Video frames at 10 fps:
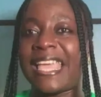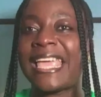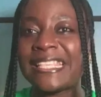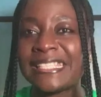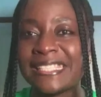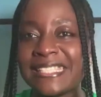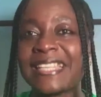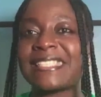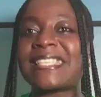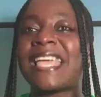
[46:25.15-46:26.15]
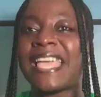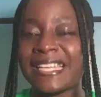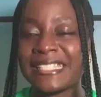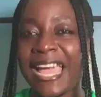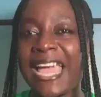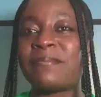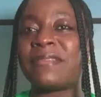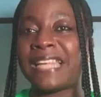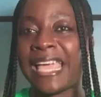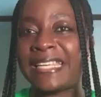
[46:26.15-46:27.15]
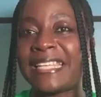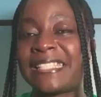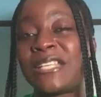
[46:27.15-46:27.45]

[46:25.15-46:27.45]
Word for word: in such a time like this.